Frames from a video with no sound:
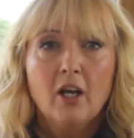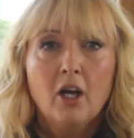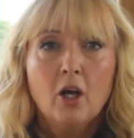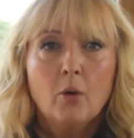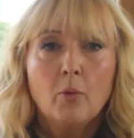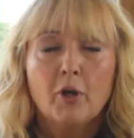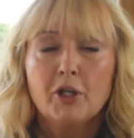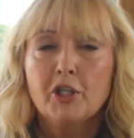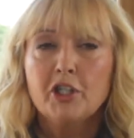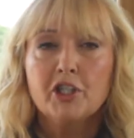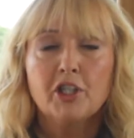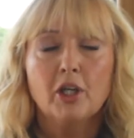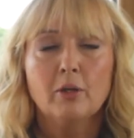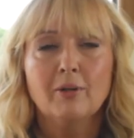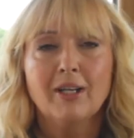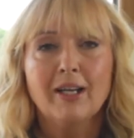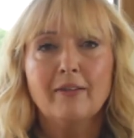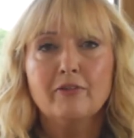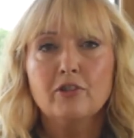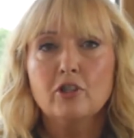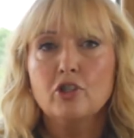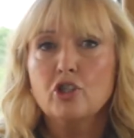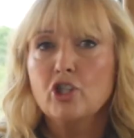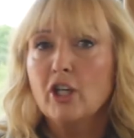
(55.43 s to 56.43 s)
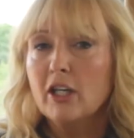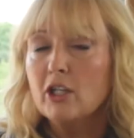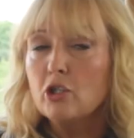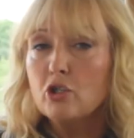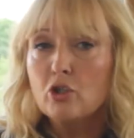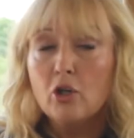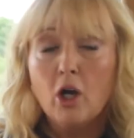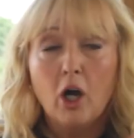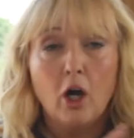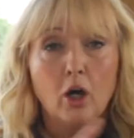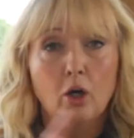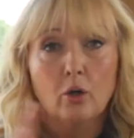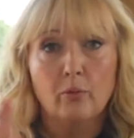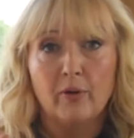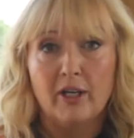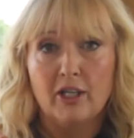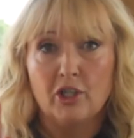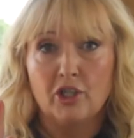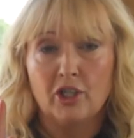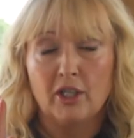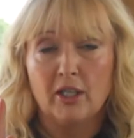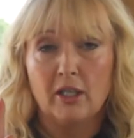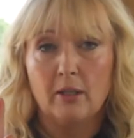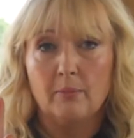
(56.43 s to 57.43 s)
Well, you don't have to change your whole
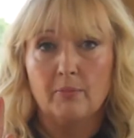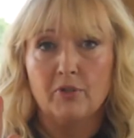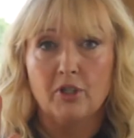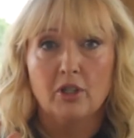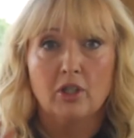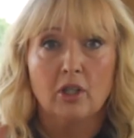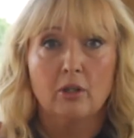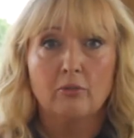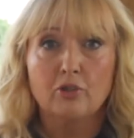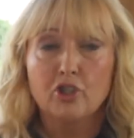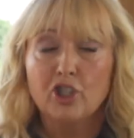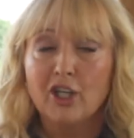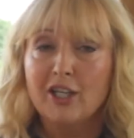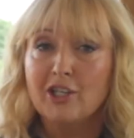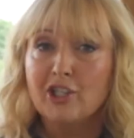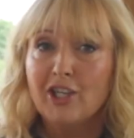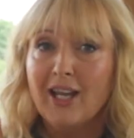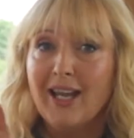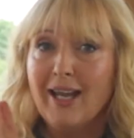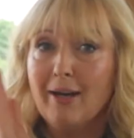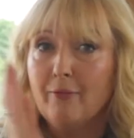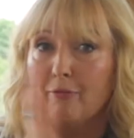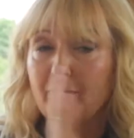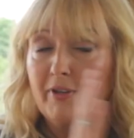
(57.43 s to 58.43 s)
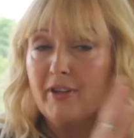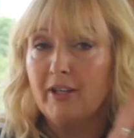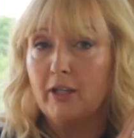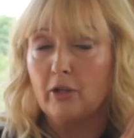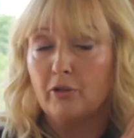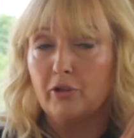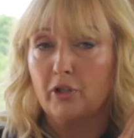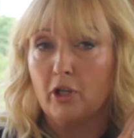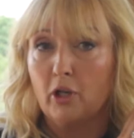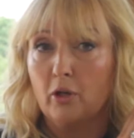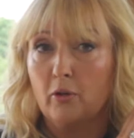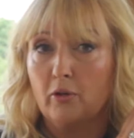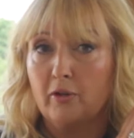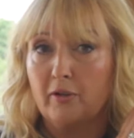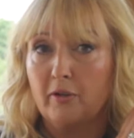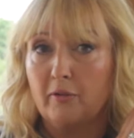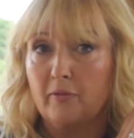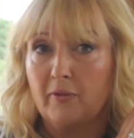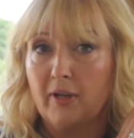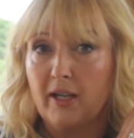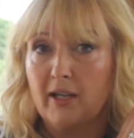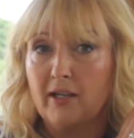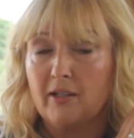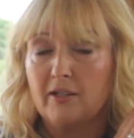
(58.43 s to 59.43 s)
regime, so don't change everything on the whole of the
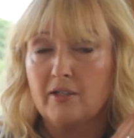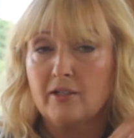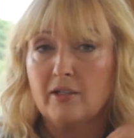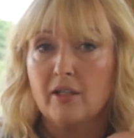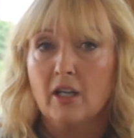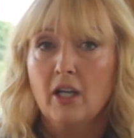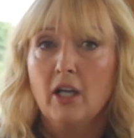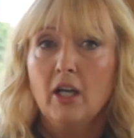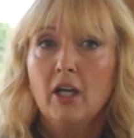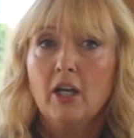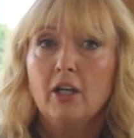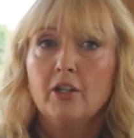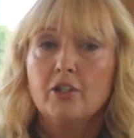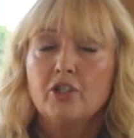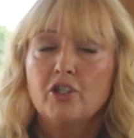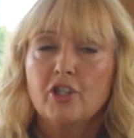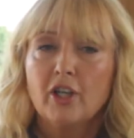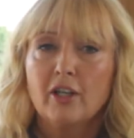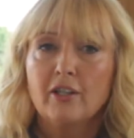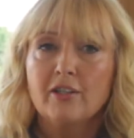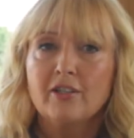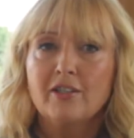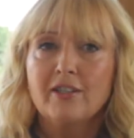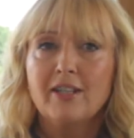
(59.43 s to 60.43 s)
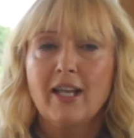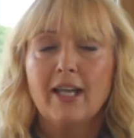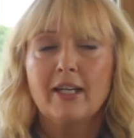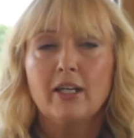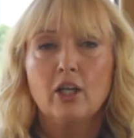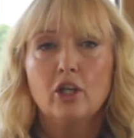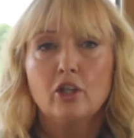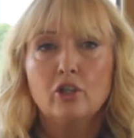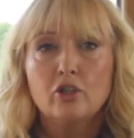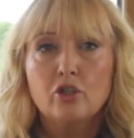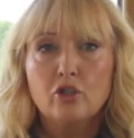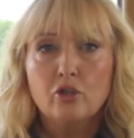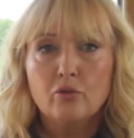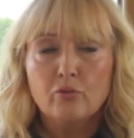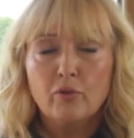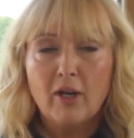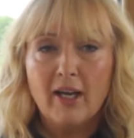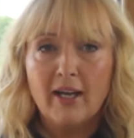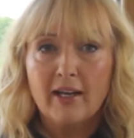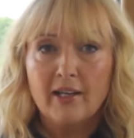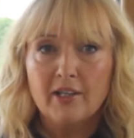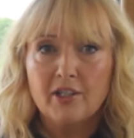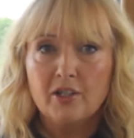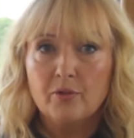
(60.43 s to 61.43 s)
face. Just then
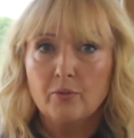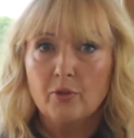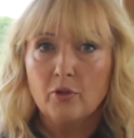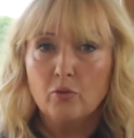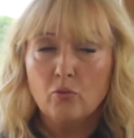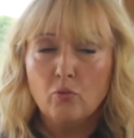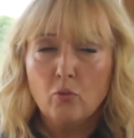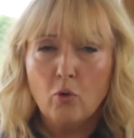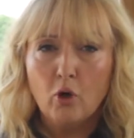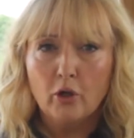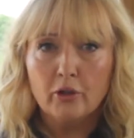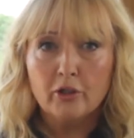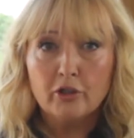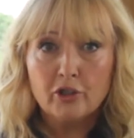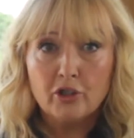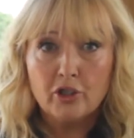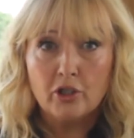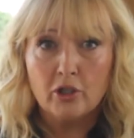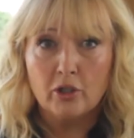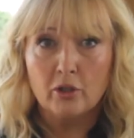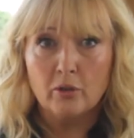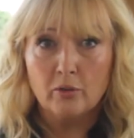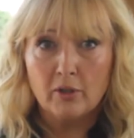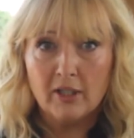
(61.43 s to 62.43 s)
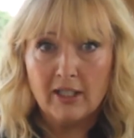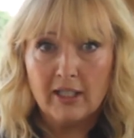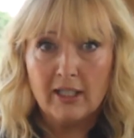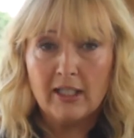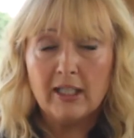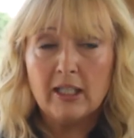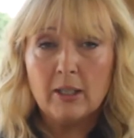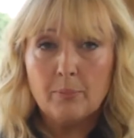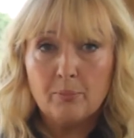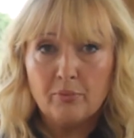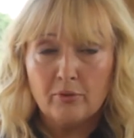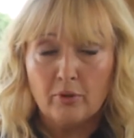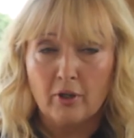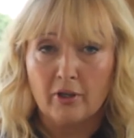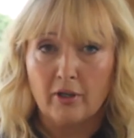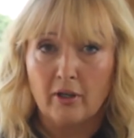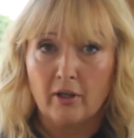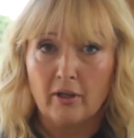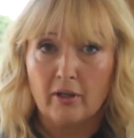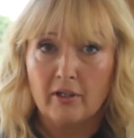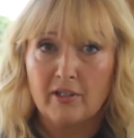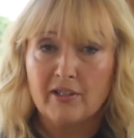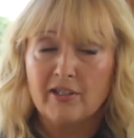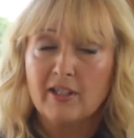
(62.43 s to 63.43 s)
address with one or two key
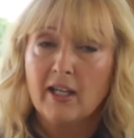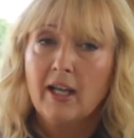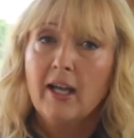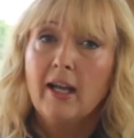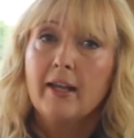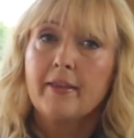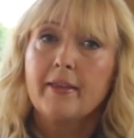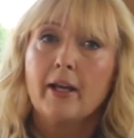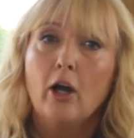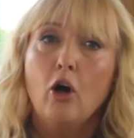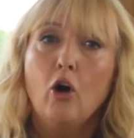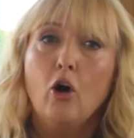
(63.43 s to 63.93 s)
products that